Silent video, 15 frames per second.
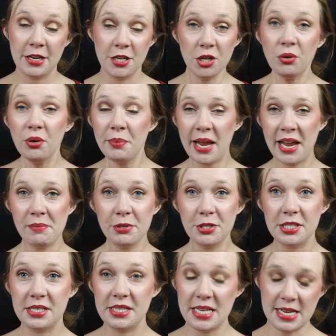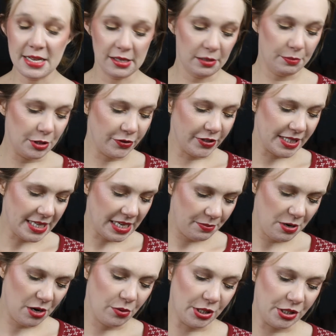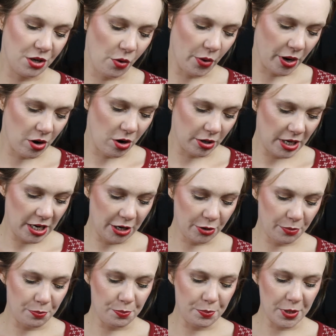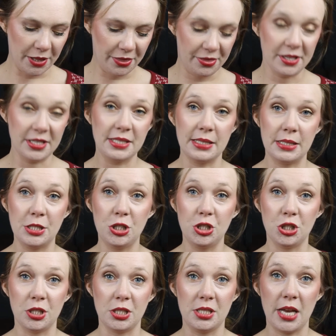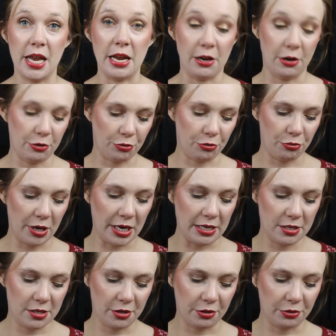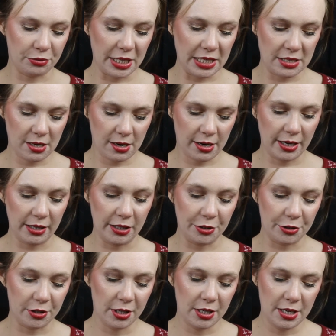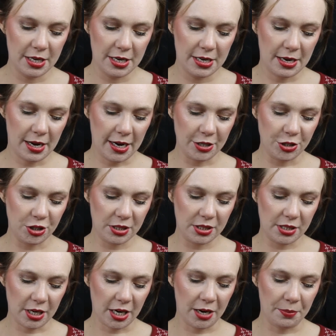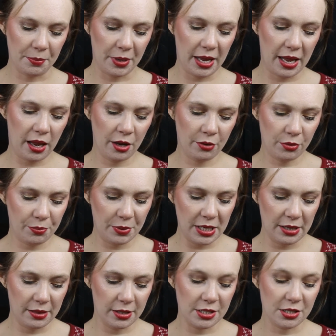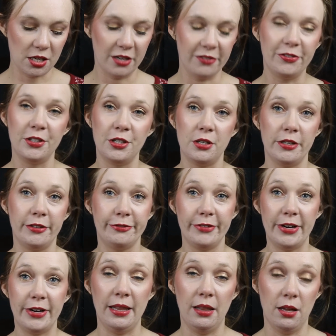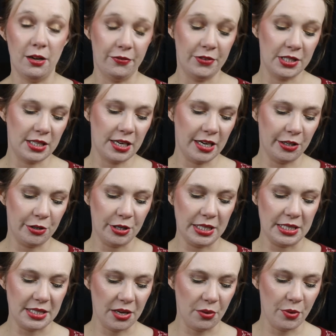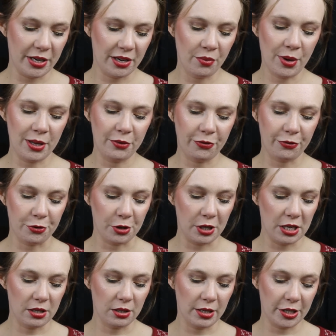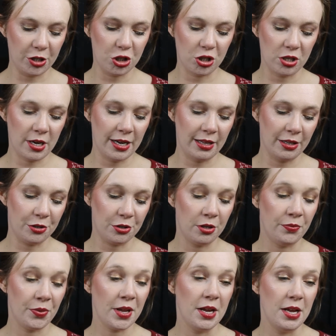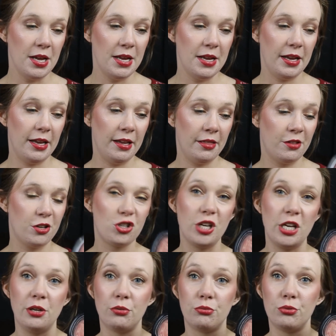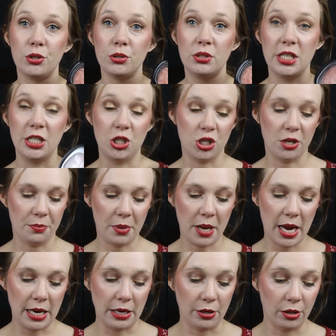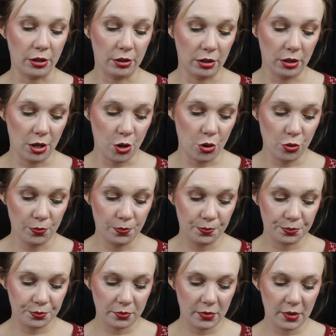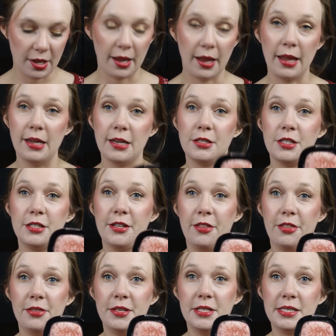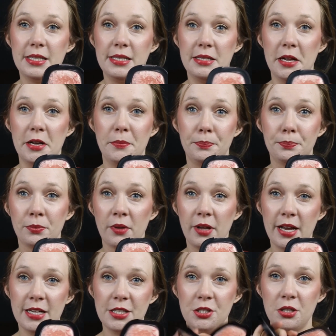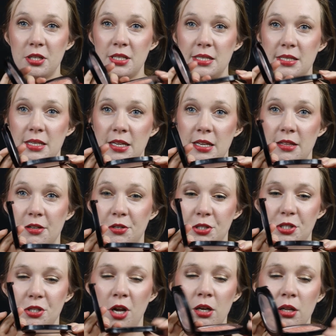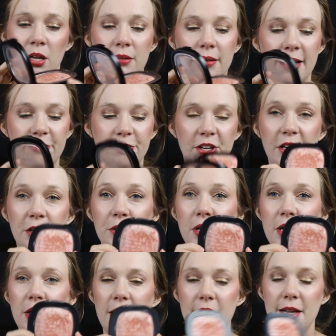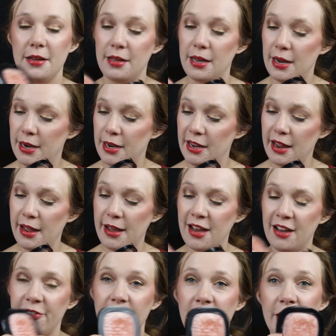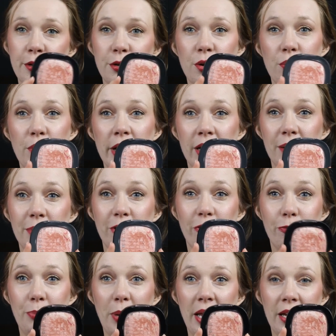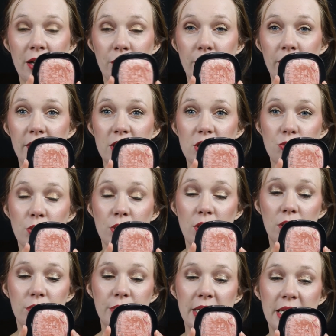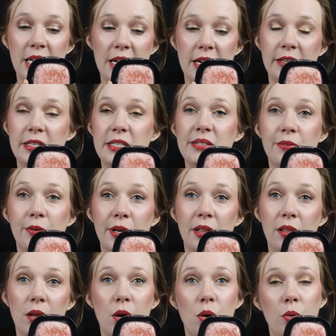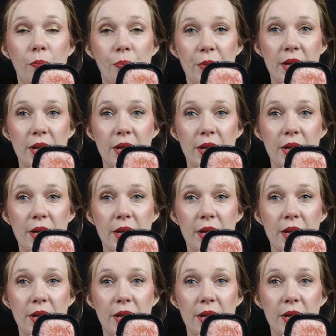you will be able to see a little bit of a sneak peek what's going on here, but this is just a great, great highlighter. I just can't repeat this often enough. love this highlighter. It's the Wet n Wild Fergie Collection highlighter in the shade Rosé Champagne Glow. And this is it. As you can see, there's not a lot left here. I have hit quite a bit of pan with this one already, and it's very low.